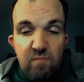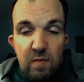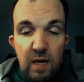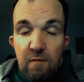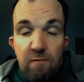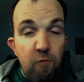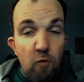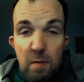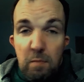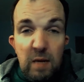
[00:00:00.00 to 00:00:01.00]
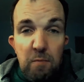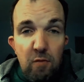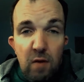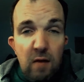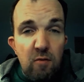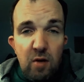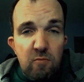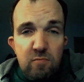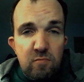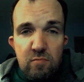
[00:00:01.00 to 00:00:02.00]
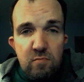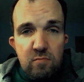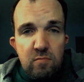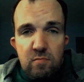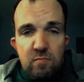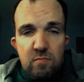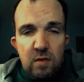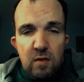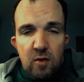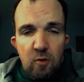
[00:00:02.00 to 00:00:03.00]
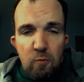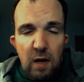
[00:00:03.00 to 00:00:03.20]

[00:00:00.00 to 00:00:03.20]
informing people. I don't know. Why